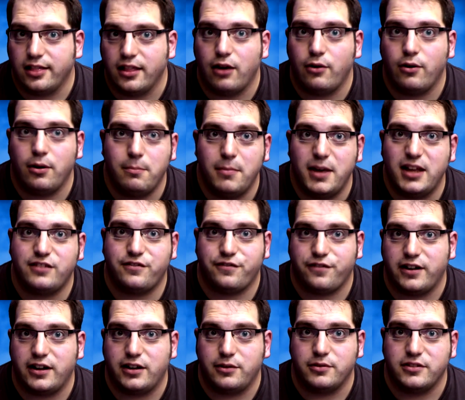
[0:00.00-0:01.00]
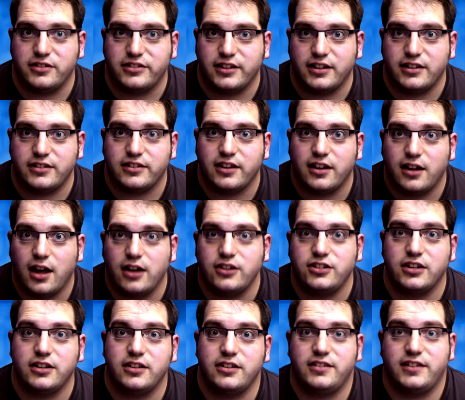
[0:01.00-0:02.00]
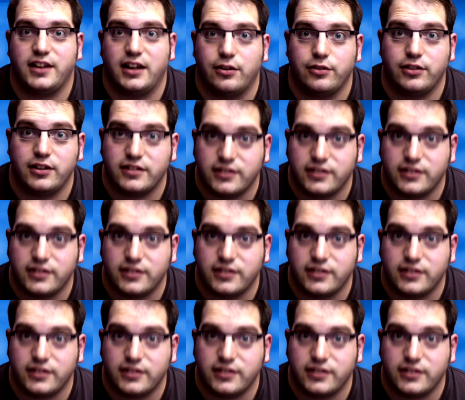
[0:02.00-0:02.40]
low and mid frequencies, as you can see on